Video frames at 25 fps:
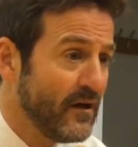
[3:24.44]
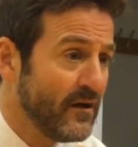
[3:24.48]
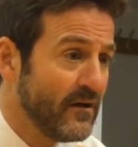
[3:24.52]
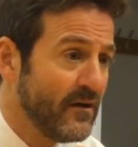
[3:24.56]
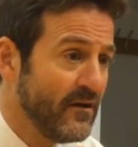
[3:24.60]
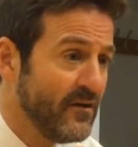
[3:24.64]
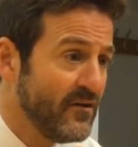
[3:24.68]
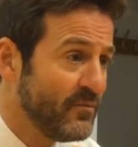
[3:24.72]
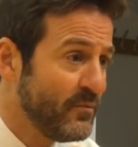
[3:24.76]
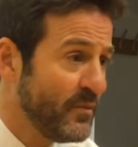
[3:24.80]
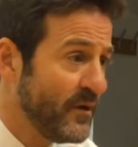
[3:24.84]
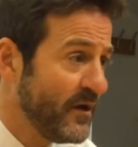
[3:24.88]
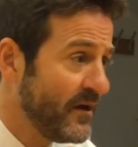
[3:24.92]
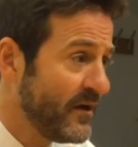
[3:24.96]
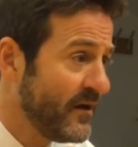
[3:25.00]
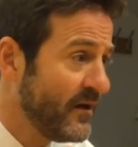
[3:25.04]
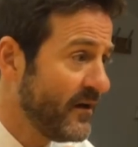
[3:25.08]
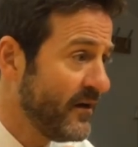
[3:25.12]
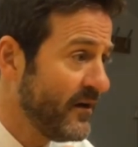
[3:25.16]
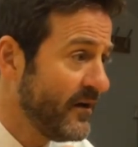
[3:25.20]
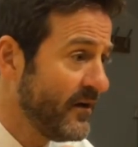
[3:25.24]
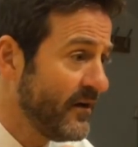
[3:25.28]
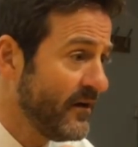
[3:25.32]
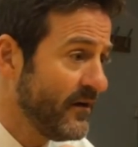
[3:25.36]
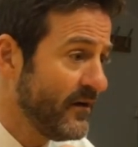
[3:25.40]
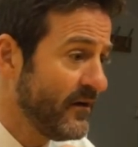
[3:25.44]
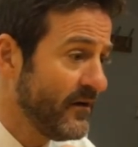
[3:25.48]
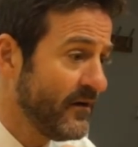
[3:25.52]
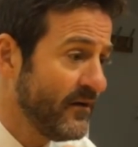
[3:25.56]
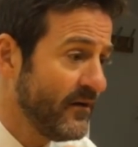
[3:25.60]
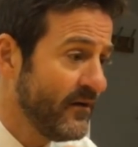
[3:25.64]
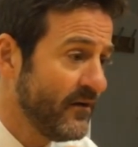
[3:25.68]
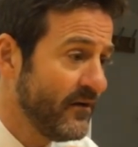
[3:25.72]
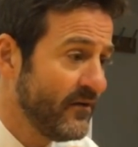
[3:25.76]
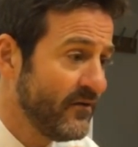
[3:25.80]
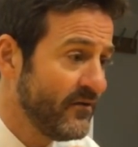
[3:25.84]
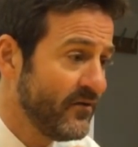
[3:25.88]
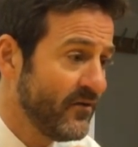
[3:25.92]
I didn't speak
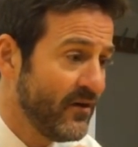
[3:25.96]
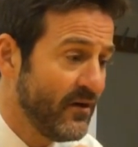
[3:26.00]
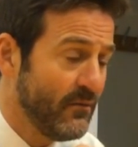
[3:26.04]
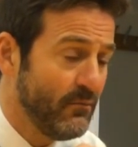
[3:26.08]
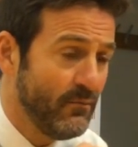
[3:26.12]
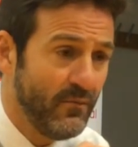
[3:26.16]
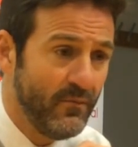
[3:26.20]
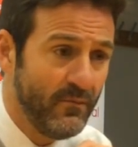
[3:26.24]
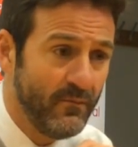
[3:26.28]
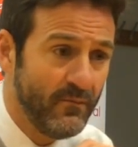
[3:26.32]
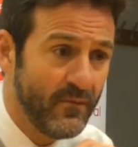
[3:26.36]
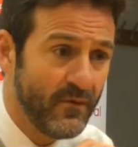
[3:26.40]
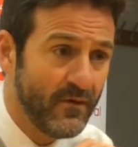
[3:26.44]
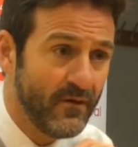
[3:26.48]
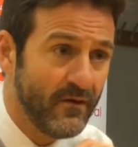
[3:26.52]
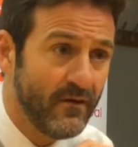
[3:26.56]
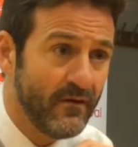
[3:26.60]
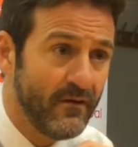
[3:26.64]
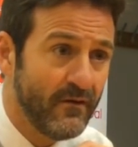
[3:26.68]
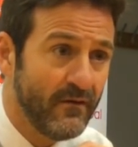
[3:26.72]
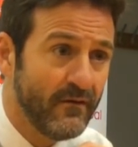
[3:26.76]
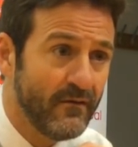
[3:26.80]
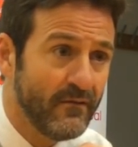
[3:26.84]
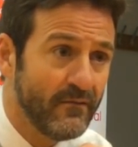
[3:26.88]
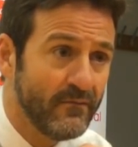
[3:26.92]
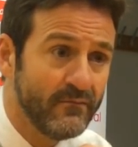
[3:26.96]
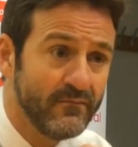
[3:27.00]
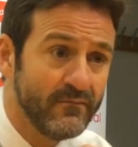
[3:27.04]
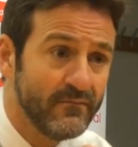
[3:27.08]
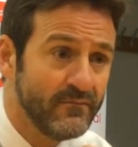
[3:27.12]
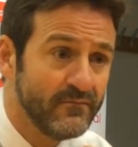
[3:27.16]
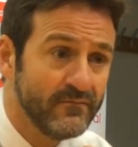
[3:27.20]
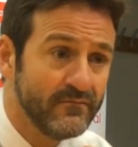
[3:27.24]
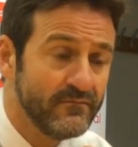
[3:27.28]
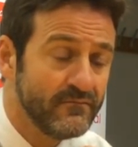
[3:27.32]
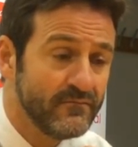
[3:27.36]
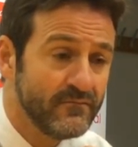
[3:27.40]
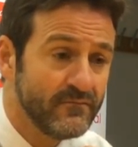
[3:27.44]
to him.
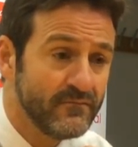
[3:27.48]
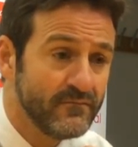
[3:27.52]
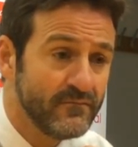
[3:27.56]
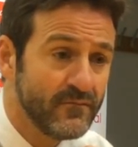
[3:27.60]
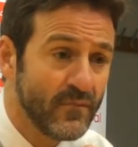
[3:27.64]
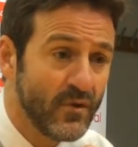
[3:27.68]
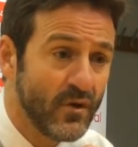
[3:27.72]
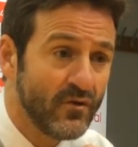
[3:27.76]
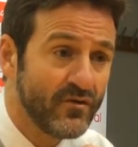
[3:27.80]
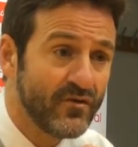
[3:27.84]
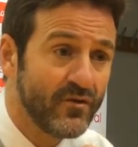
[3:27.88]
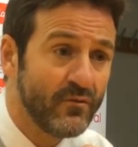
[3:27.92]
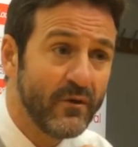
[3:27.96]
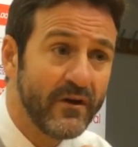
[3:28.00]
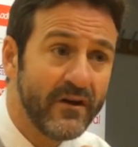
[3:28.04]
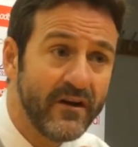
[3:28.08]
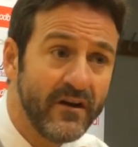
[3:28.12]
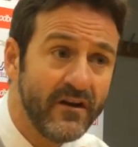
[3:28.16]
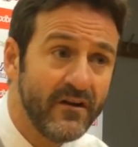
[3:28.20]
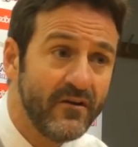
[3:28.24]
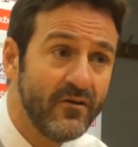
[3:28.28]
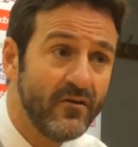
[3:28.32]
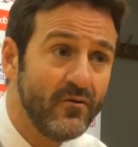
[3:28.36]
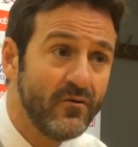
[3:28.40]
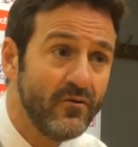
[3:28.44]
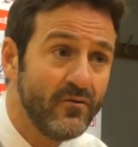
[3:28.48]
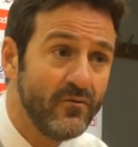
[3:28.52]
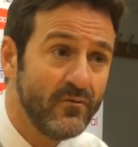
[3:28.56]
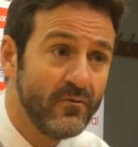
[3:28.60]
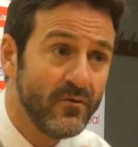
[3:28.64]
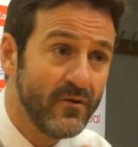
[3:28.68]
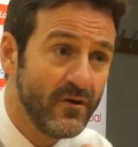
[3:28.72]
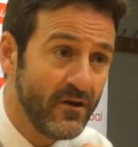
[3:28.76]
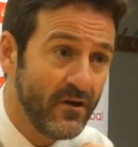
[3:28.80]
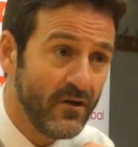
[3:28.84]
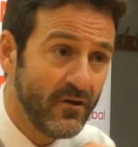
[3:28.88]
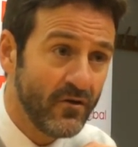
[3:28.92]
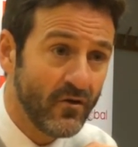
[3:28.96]
Also, when he do
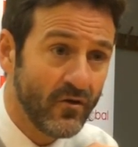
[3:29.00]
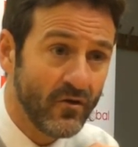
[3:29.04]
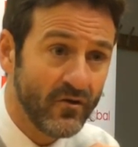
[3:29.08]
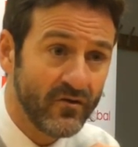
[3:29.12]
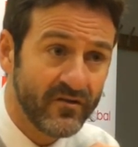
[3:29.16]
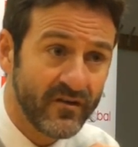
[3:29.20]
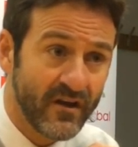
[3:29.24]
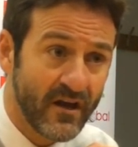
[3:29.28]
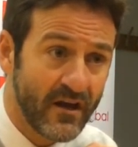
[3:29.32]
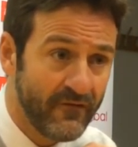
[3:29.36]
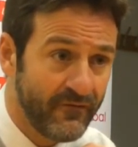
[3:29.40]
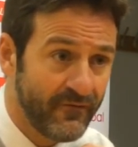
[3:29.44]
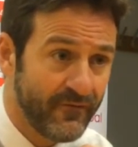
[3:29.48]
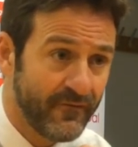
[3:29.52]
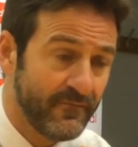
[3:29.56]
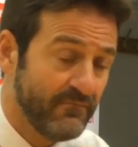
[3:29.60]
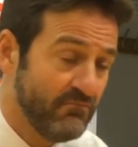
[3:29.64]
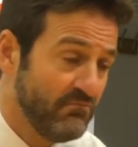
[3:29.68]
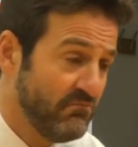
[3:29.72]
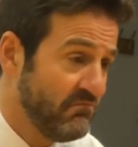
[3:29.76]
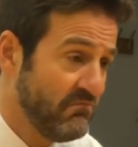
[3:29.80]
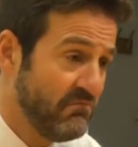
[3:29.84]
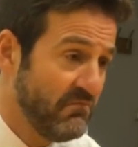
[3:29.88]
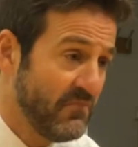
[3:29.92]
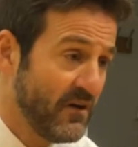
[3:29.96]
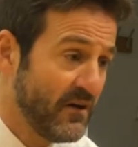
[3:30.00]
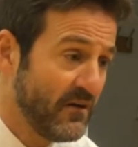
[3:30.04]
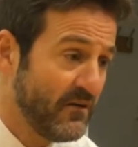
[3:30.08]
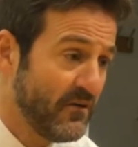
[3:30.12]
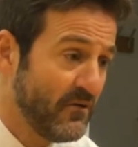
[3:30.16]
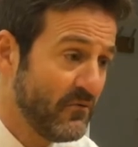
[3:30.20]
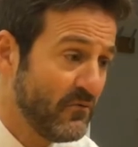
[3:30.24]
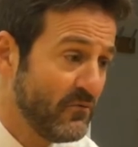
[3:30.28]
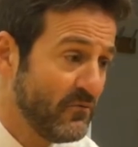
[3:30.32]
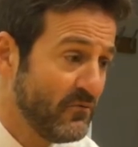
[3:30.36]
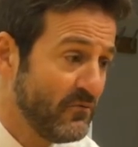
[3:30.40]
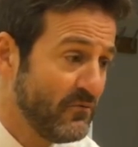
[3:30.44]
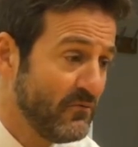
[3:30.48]
good save, I
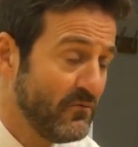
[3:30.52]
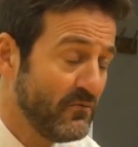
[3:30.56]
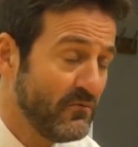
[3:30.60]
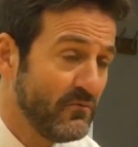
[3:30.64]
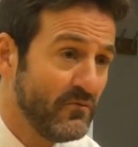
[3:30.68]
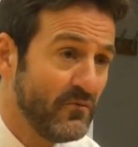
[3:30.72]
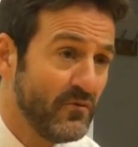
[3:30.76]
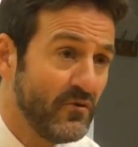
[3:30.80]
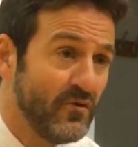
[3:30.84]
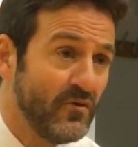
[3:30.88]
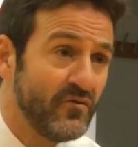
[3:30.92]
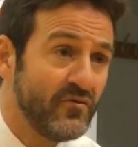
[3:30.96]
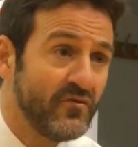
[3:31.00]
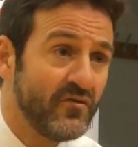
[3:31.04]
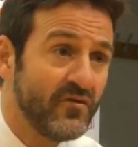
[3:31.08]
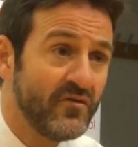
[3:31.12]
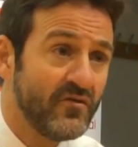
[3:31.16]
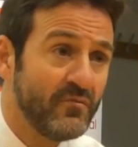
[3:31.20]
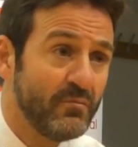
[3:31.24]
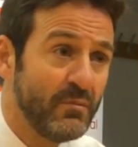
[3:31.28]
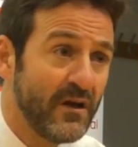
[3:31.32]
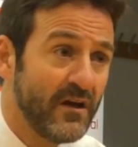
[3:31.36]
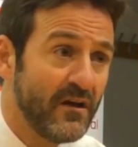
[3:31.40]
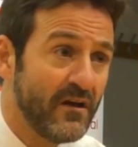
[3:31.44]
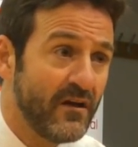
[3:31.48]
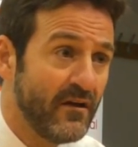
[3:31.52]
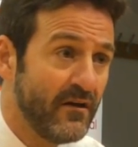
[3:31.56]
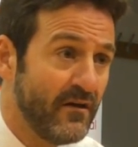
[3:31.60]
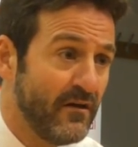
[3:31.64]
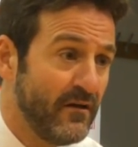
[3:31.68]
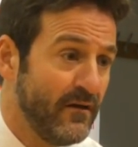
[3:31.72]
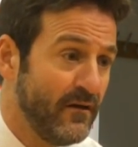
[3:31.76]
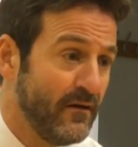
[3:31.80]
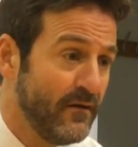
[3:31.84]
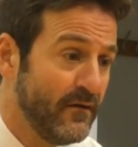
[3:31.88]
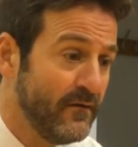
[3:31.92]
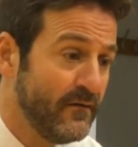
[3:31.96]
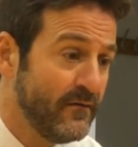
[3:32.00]
don't used to speak.
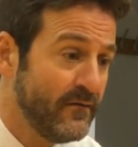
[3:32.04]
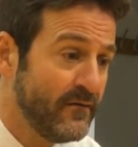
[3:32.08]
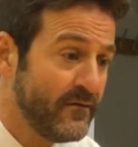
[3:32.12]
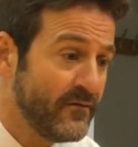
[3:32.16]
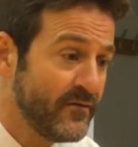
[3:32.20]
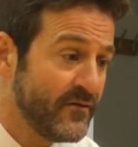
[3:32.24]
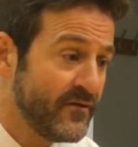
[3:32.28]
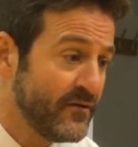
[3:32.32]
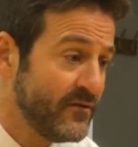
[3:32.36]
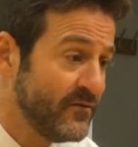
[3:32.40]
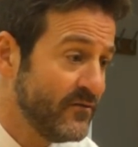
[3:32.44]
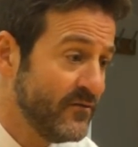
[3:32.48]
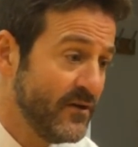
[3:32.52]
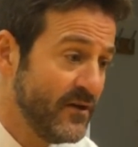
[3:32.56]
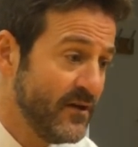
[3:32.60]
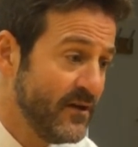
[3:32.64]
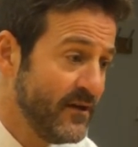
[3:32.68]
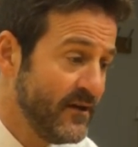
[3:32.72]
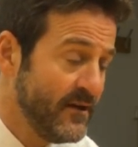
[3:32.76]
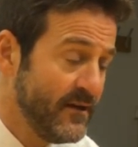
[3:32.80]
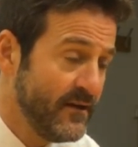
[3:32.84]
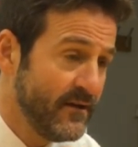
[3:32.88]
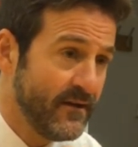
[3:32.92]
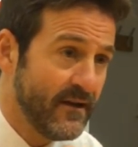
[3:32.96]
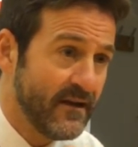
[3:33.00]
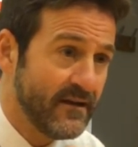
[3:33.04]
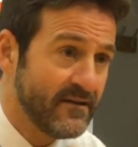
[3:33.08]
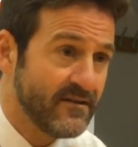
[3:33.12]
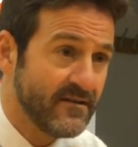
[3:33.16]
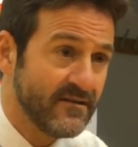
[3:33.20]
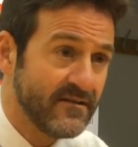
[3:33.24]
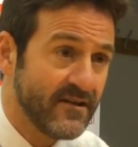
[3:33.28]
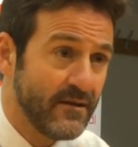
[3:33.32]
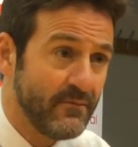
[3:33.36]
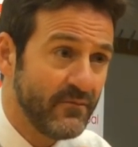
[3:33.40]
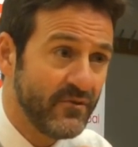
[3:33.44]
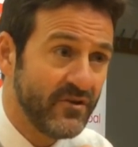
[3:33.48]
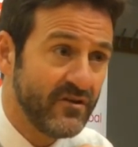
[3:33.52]
So that's the
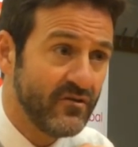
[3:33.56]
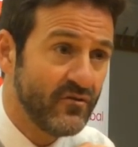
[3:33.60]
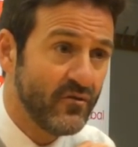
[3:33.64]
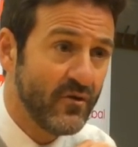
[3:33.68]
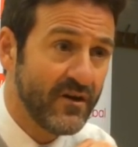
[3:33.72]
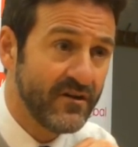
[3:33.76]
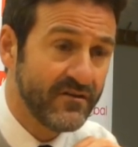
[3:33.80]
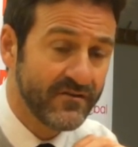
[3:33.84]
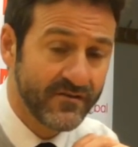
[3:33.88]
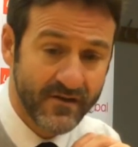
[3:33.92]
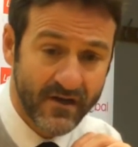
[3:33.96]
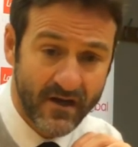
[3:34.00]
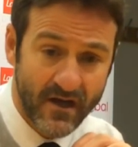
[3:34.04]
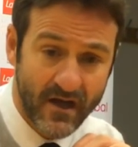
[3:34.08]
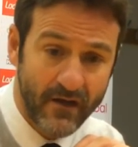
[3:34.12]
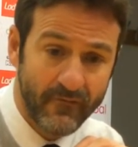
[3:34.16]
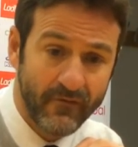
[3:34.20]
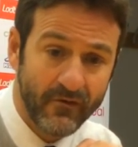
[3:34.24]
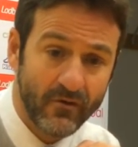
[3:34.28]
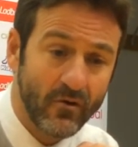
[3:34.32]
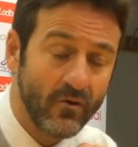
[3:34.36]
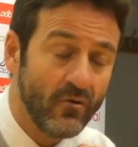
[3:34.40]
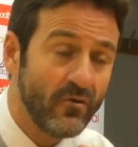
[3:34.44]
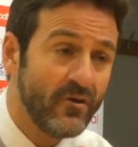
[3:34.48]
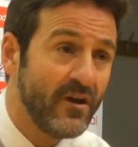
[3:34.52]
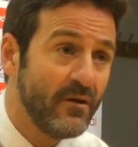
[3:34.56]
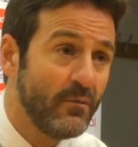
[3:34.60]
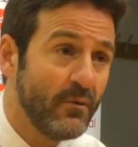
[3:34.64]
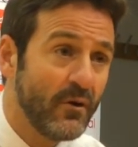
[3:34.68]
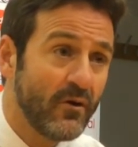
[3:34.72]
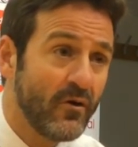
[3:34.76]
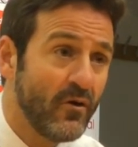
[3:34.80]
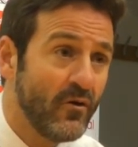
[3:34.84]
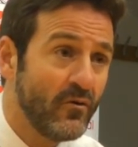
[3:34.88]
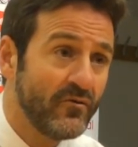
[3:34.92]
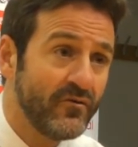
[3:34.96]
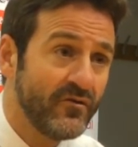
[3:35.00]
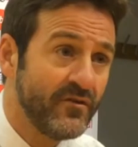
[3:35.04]
same situation. I have a goalkeeper
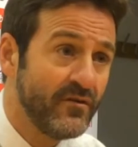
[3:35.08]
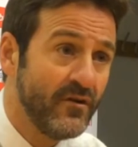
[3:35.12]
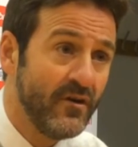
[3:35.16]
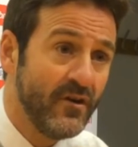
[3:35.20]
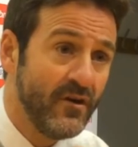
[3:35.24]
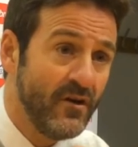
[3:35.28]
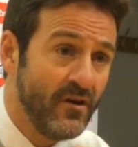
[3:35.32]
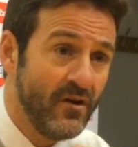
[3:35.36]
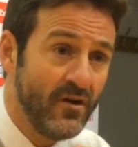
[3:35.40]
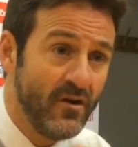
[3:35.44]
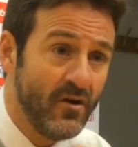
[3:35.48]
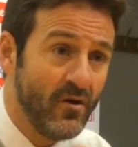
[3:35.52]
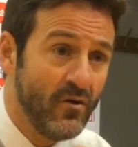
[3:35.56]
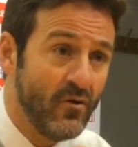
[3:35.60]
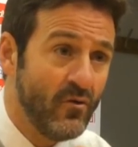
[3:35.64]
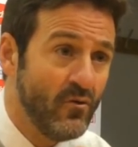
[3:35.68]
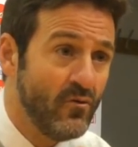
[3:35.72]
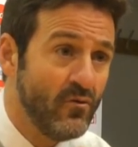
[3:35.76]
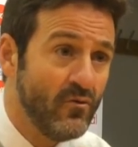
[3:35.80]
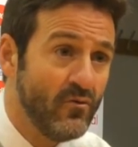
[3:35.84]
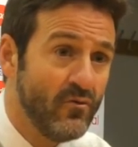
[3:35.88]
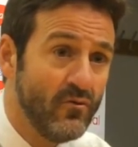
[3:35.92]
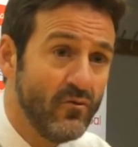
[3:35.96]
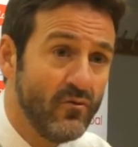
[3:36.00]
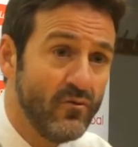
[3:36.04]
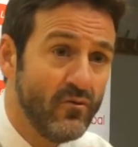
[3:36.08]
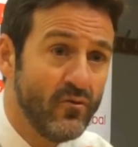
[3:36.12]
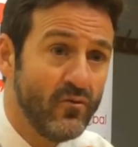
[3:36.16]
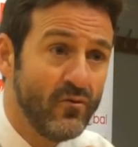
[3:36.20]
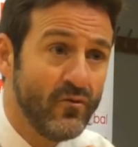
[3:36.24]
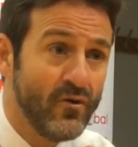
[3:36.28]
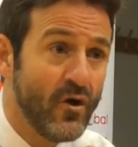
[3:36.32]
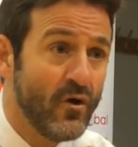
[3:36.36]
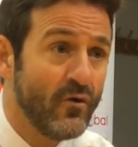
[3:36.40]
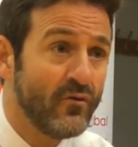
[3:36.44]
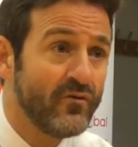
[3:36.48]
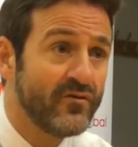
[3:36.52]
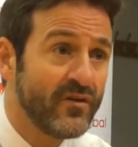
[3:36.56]
coach who
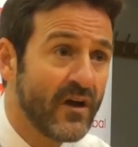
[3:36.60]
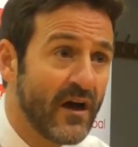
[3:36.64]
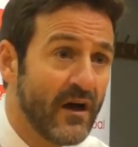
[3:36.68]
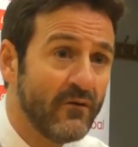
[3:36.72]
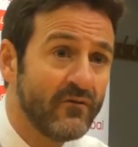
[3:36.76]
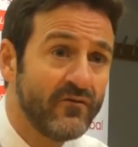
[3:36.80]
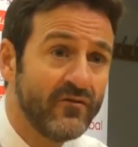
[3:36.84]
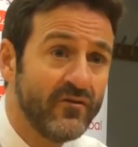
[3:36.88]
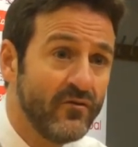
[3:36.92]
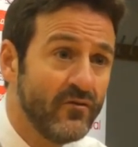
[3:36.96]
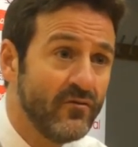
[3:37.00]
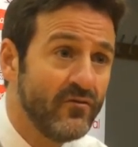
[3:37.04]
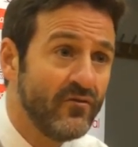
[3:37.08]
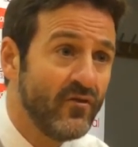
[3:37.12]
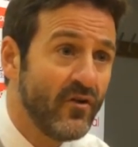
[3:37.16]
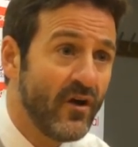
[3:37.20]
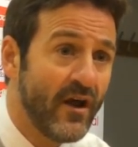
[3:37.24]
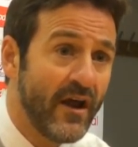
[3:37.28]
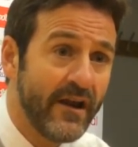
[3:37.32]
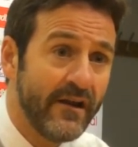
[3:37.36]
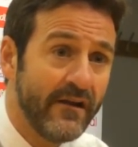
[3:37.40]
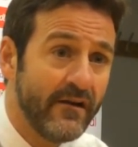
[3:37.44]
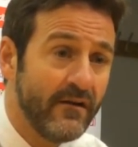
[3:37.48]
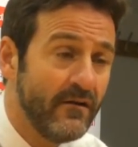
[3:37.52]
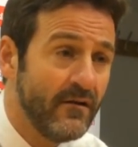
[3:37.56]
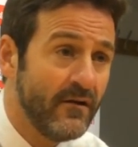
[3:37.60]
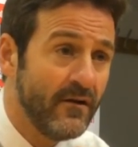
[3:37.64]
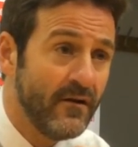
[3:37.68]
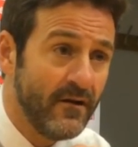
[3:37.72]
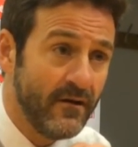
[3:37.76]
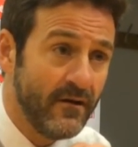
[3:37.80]
knows how to handle